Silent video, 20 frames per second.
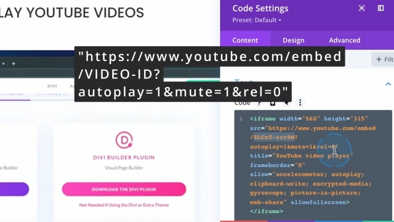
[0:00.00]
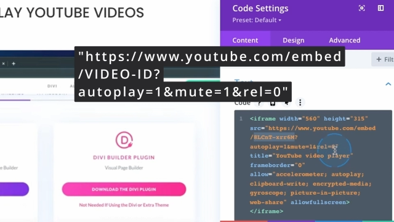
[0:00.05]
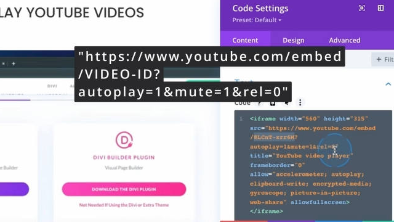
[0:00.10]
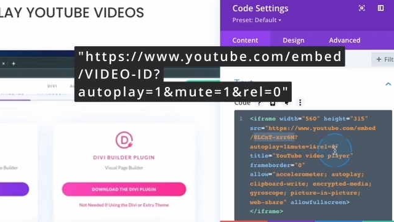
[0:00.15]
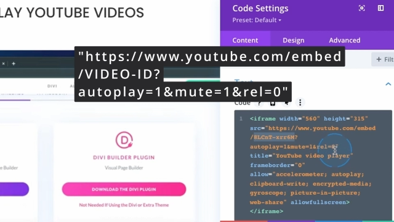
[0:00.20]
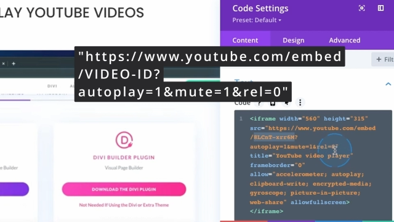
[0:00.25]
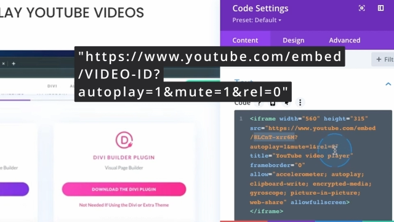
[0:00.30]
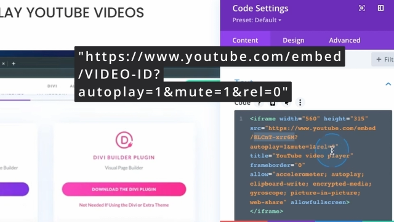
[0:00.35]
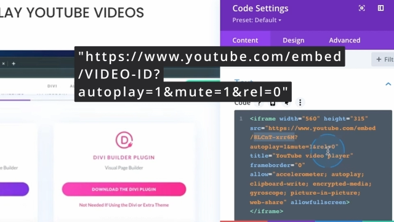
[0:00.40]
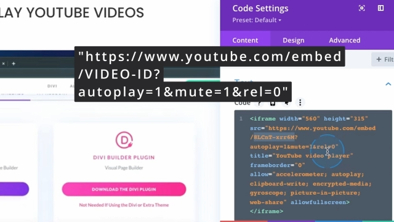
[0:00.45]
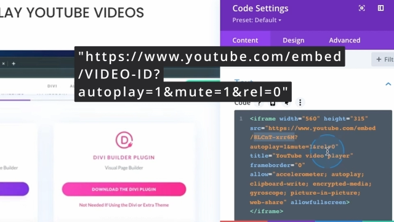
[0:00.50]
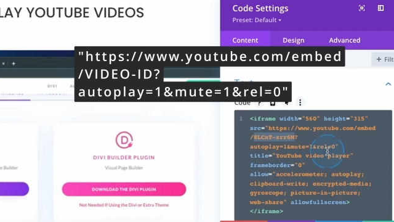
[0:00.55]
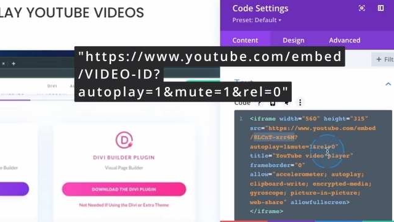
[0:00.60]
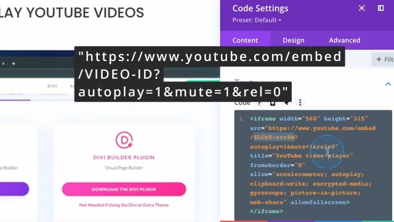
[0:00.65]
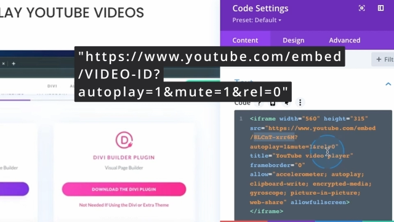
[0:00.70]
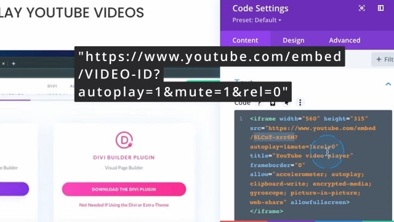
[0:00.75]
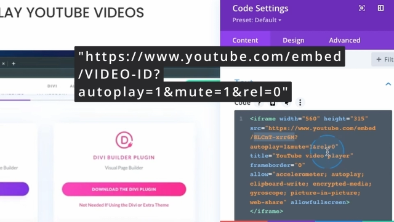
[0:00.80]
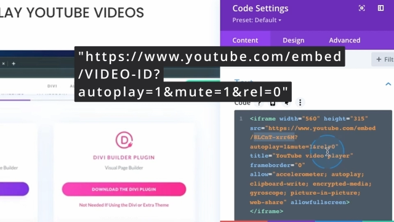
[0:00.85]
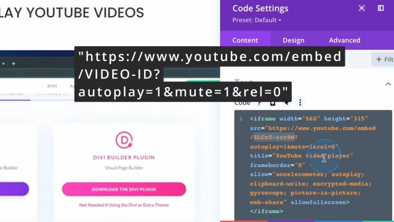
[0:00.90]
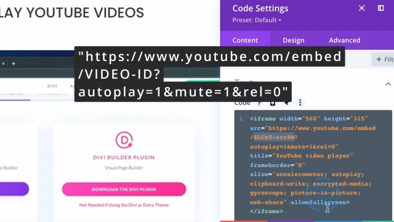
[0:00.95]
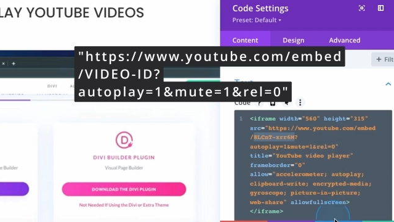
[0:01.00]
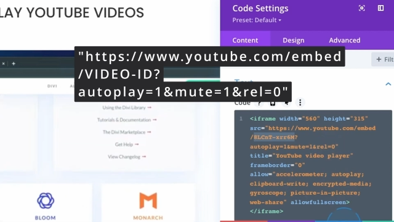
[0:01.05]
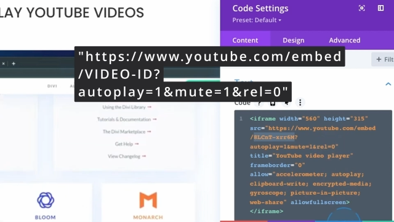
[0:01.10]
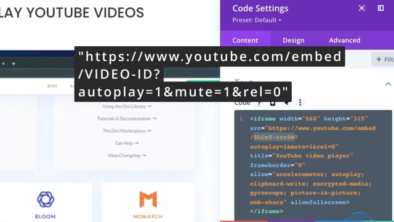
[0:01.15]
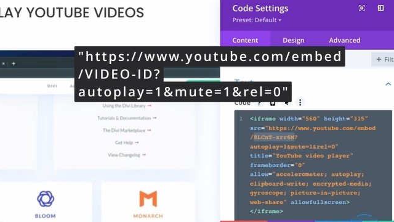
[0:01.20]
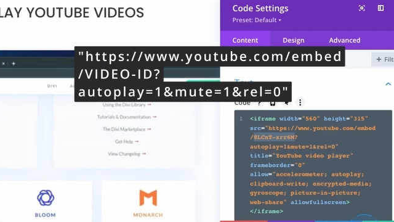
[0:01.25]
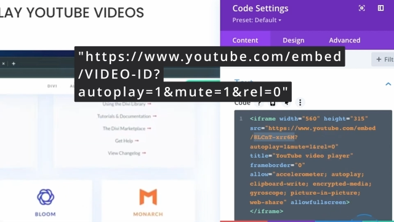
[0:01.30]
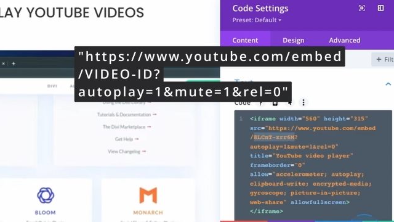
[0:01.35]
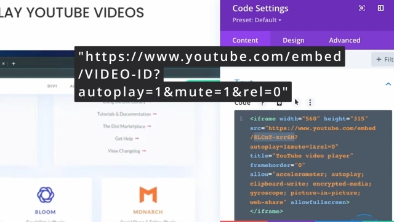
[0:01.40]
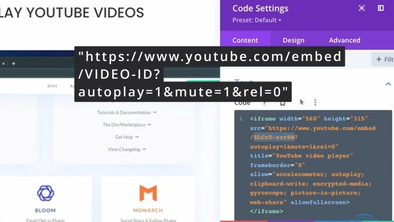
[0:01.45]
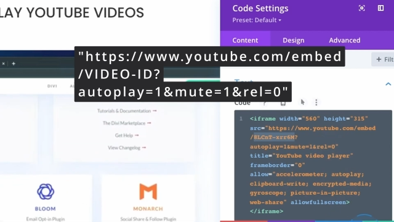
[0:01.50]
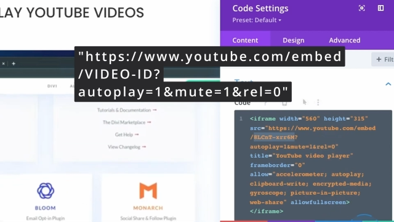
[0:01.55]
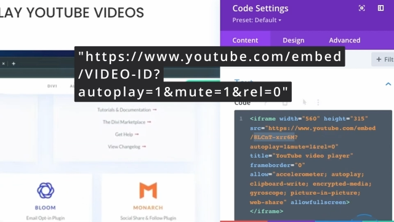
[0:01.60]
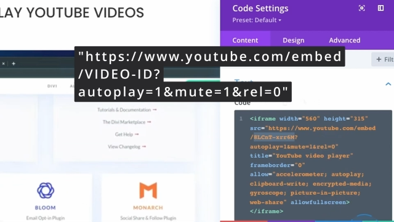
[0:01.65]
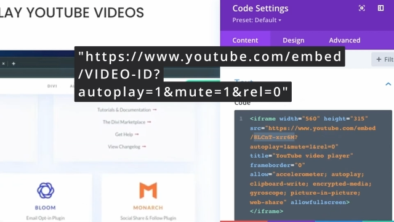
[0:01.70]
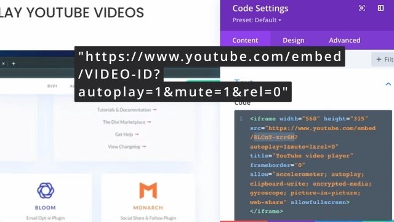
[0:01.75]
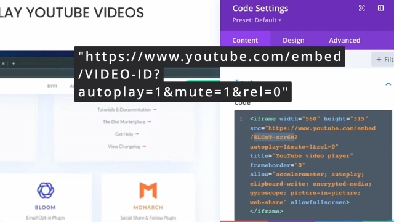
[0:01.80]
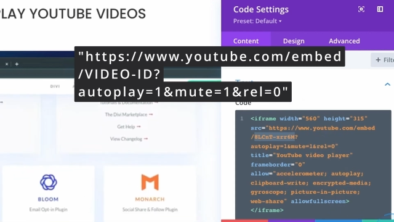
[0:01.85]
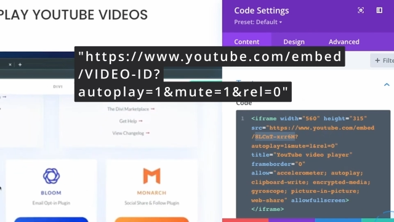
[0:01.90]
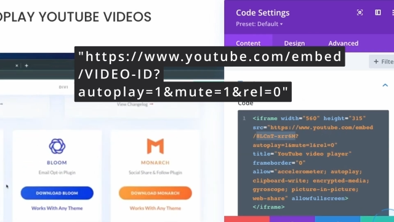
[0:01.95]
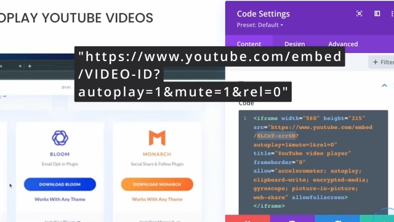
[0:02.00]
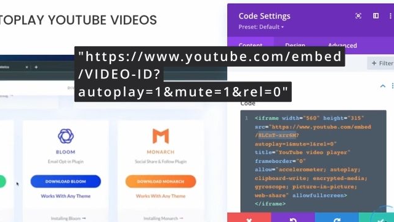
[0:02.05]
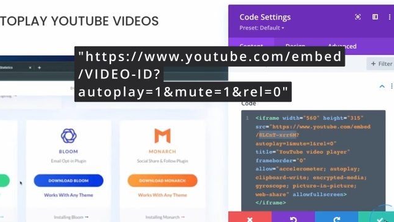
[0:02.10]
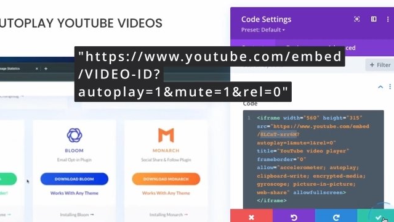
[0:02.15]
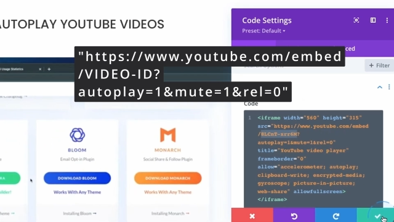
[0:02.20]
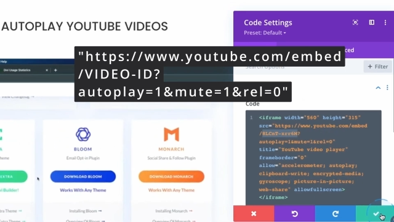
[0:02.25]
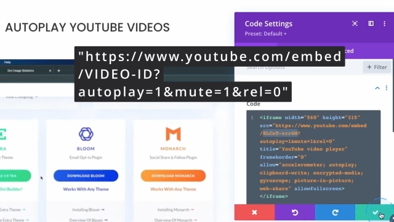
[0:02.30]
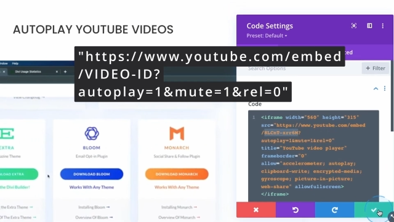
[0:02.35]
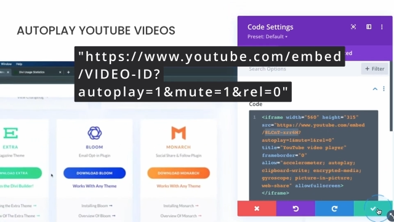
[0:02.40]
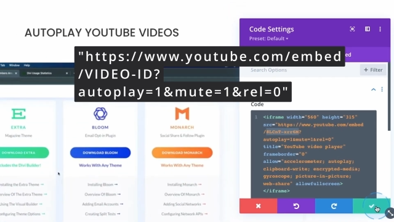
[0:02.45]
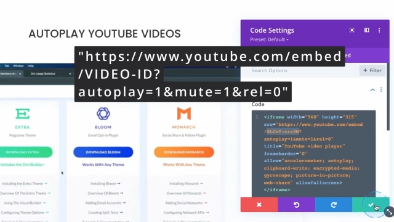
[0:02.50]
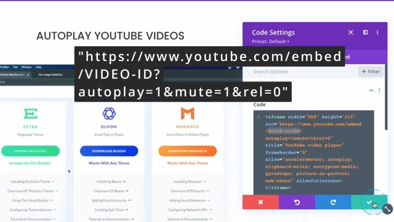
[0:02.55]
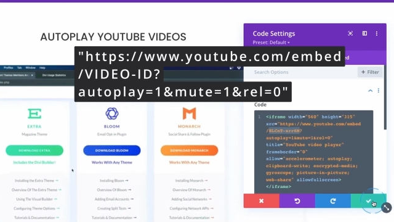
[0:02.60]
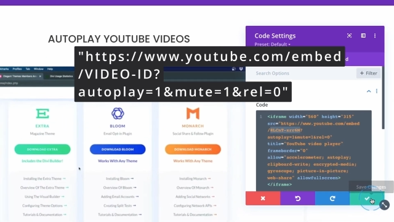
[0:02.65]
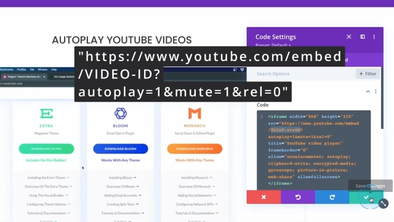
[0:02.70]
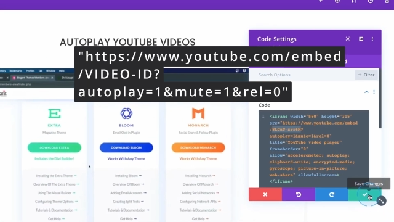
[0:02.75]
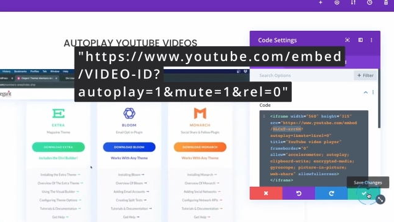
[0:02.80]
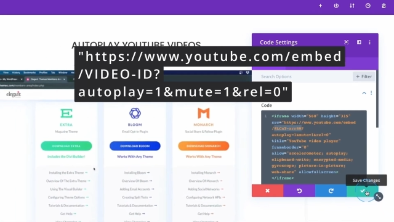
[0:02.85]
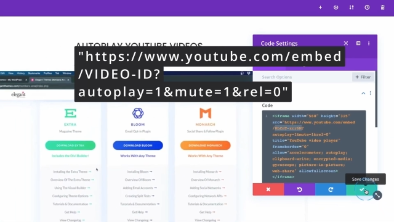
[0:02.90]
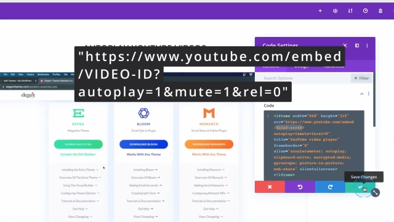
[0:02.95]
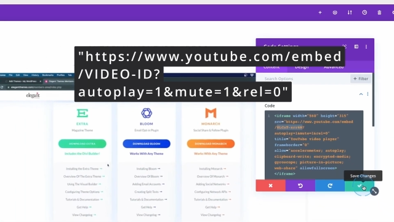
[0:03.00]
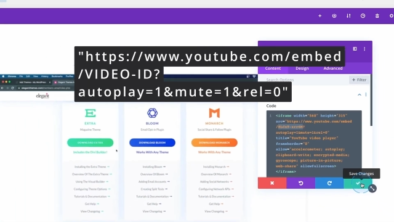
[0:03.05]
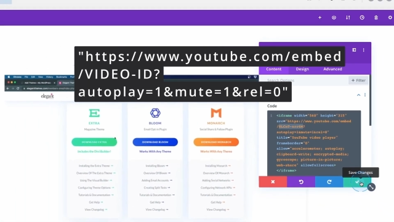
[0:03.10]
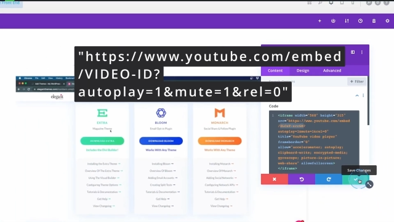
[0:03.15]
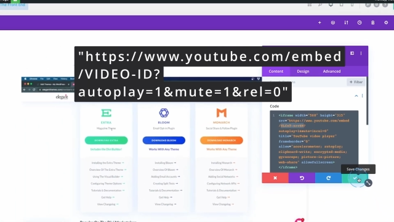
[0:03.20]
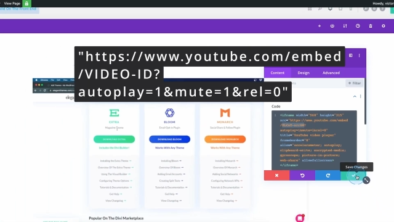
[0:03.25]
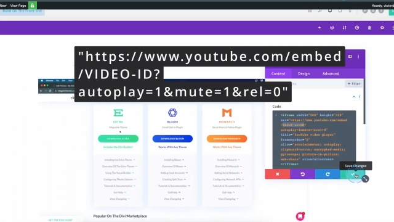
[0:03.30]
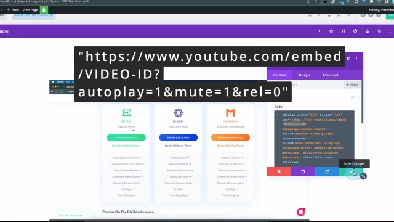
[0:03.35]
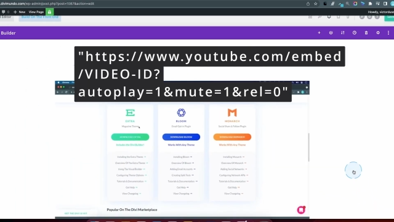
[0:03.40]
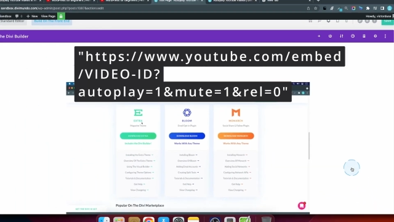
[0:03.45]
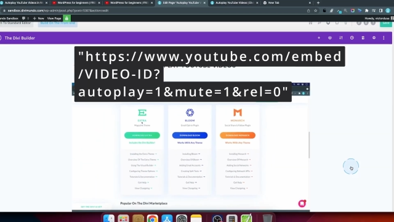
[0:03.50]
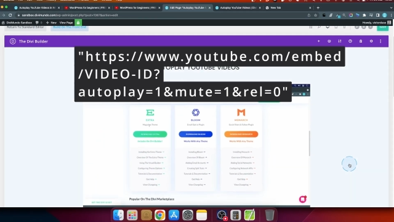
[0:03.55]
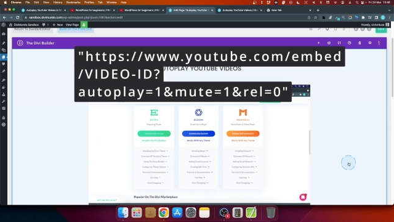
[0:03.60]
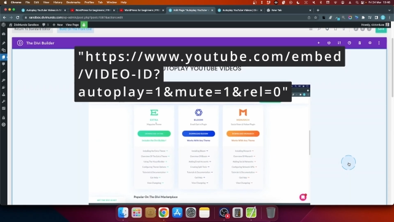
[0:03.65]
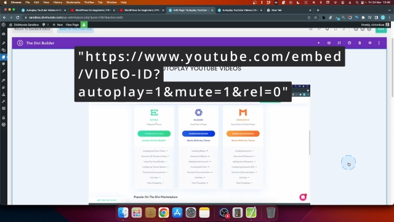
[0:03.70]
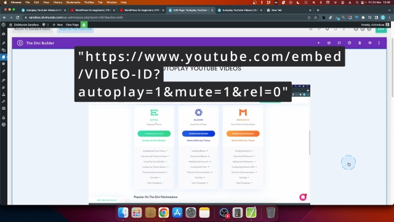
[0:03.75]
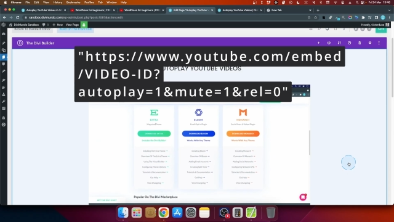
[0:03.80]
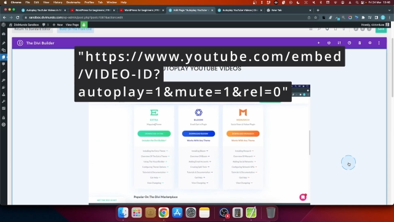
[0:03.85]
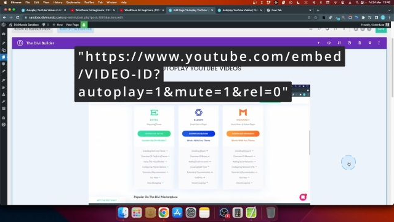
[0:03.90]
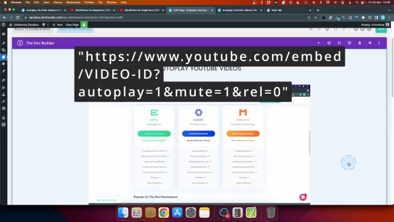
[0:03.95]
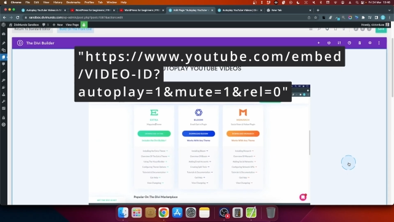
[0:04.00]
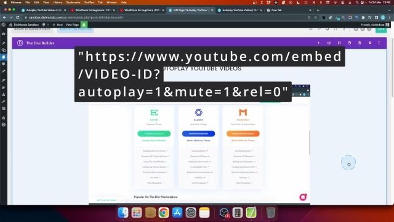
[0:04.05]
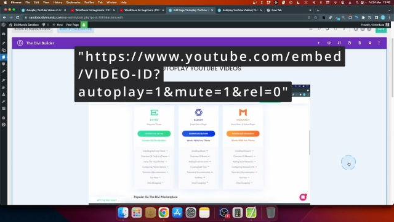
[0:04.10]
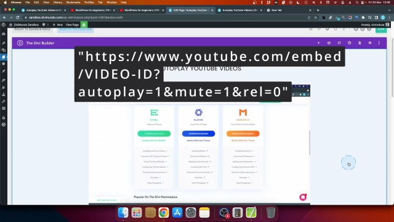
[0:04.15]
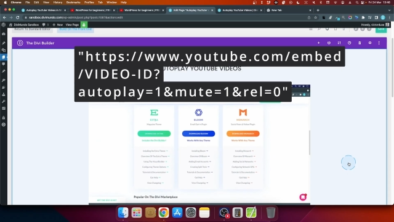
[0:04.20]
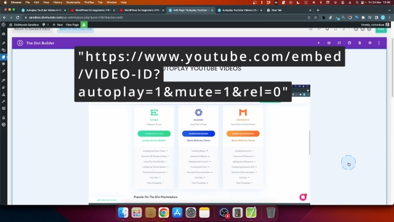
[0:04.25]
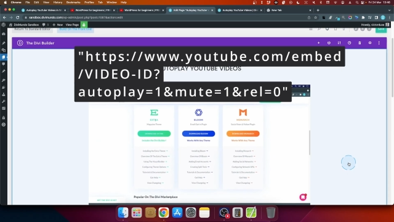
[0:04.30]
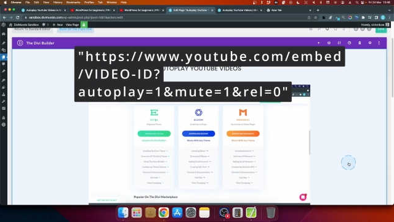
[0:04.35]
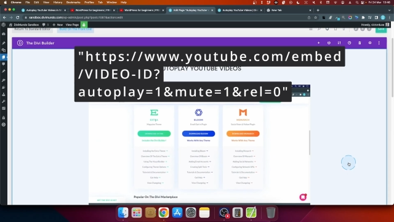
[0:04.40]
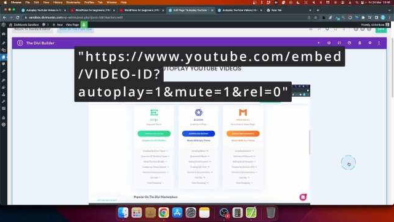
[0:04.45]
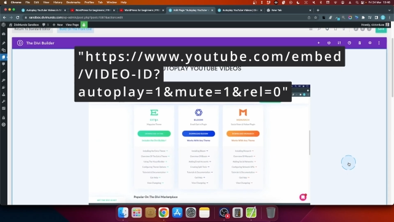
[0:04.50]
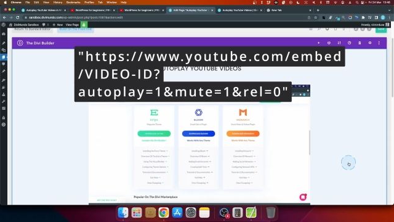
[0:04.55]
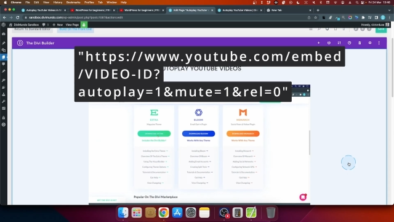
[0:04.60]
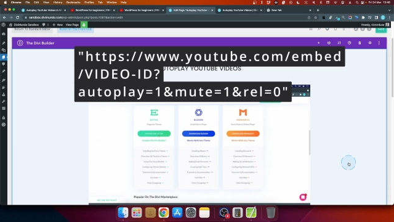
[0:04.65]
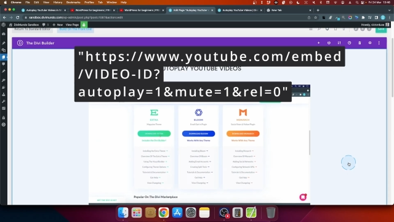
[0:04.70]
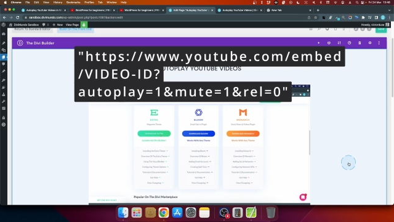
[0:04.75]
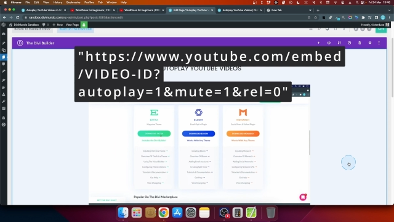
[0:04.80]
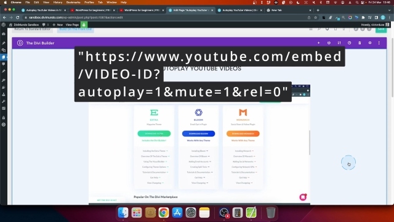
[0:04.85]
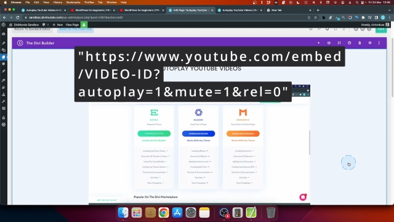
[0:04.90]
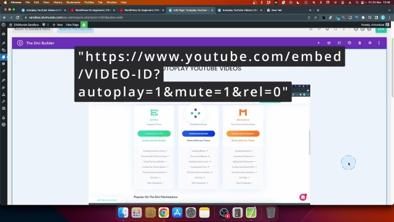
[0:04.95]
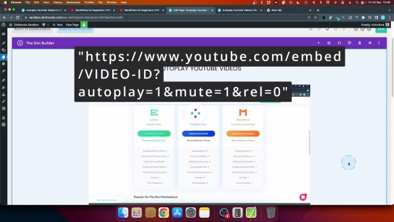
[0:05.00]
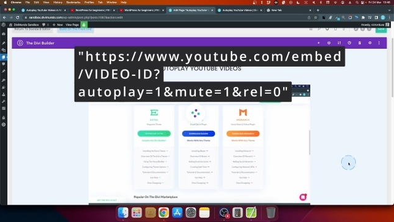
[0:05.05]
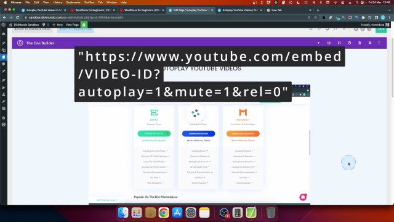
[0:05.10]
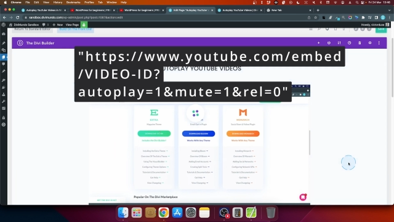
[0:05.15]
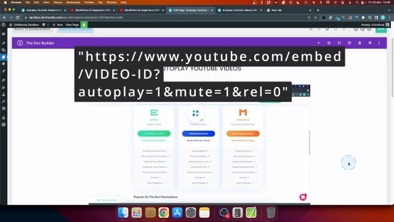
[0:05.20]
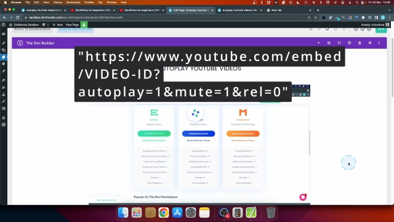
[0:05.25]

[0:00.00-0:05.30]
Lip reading: [unreadable: no face in view]